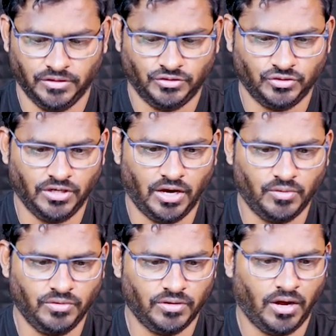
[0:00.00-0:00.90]
So
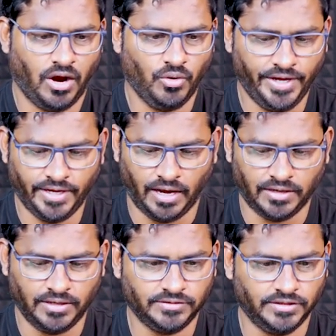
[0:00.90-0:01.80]
now how do I
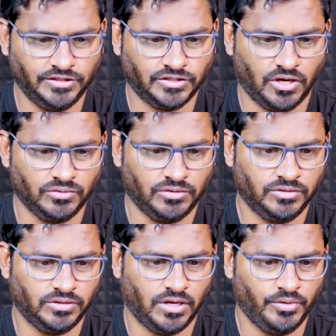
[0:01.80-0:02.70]
calculate the discount?
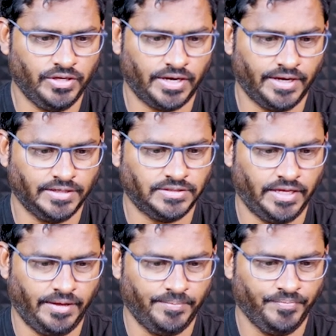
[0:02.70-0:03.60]
Now here I can
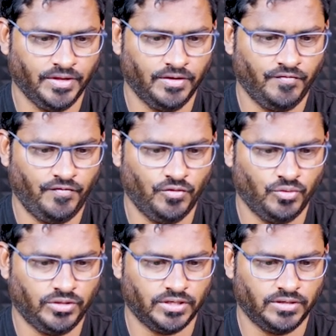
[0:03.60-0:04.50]
say
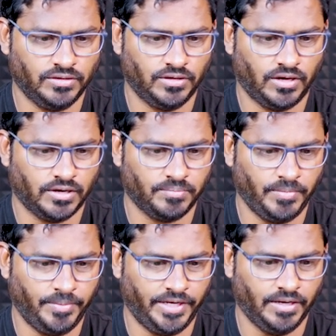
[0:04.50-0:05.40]
float or
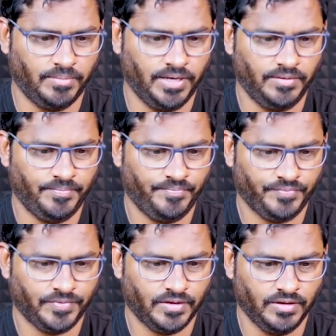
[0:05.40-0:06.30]
maybe double
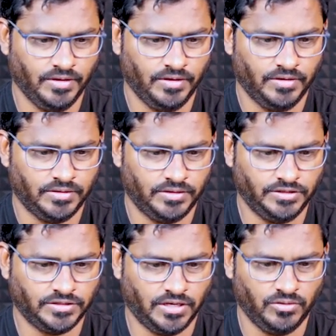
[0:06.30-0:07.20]

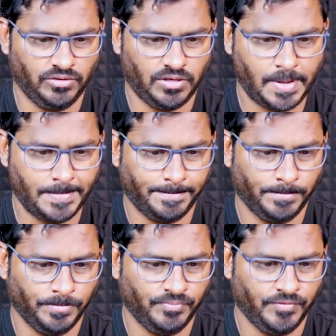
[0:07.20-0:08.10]
discount.
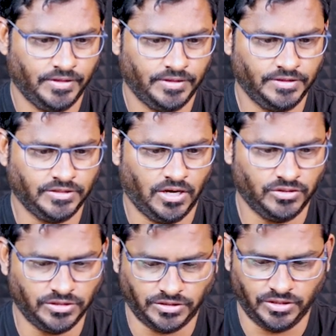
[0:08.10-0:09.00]

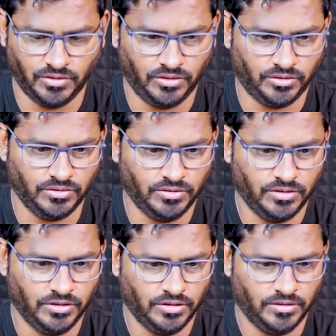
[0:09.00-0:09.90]
Discount is equal to
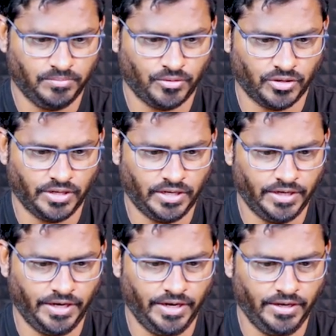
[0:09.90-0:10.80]

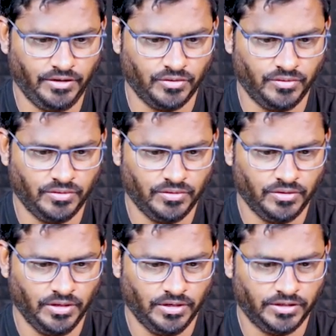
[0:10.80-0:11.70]
product into
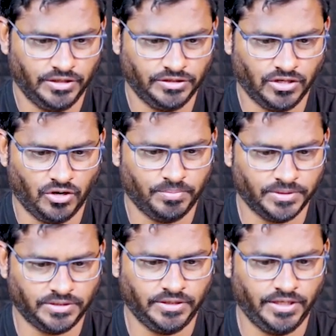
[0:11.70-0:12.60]
discount
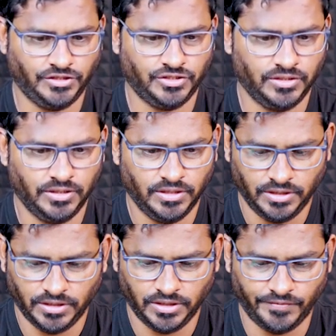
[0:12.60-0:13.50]
percentage
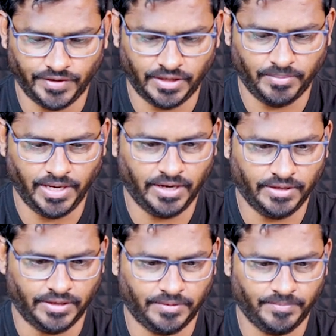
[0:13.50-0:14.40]
divided by
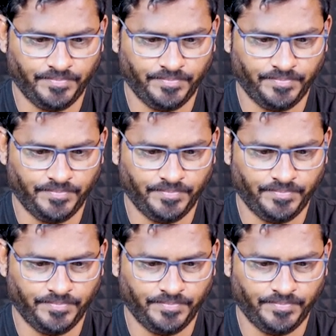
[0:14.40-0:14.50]
100.